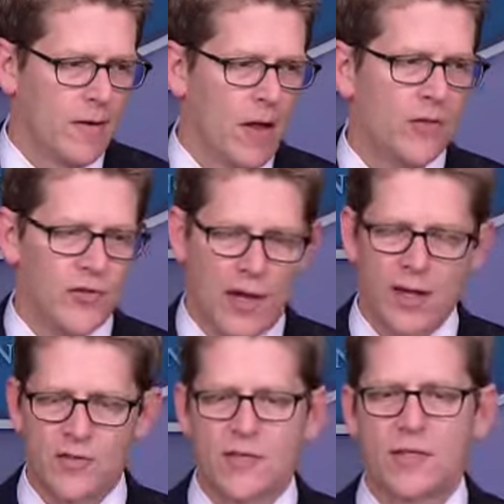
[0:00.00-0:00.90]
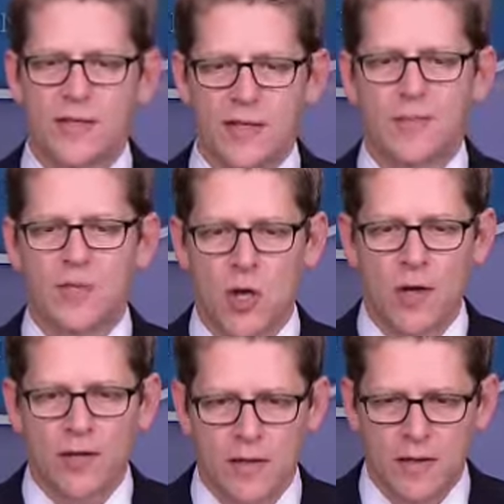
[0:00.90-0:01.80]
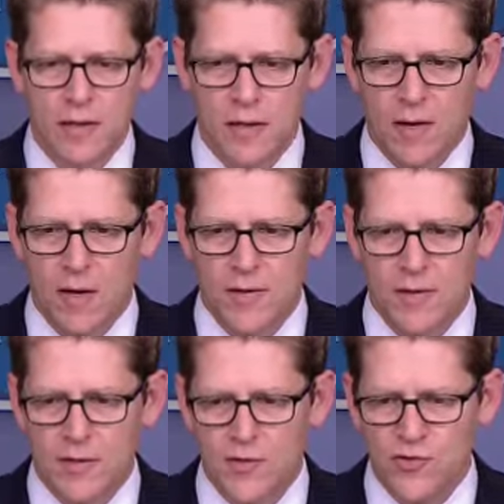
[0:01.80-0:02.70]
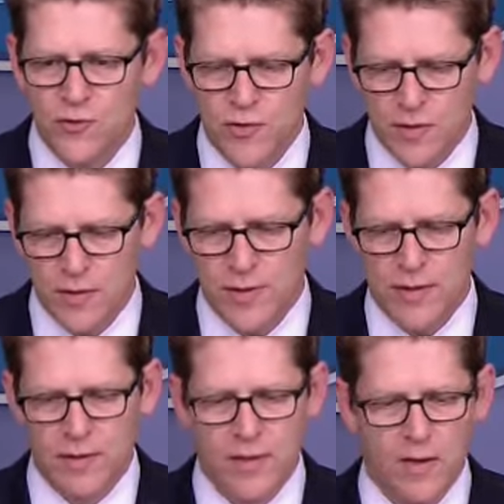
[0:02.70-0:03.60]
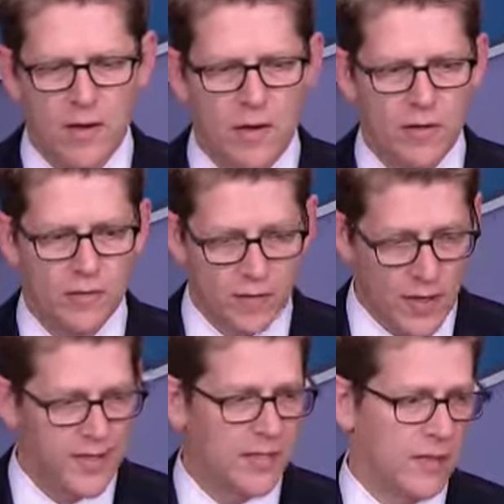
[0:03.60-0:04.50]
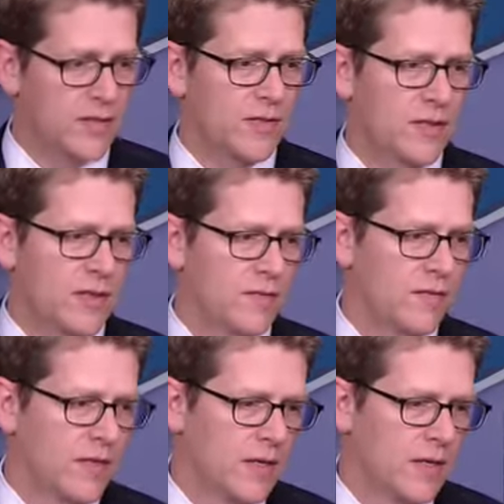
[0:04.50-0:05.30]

all sides need to keep talking on the issues here that are confronting us, that have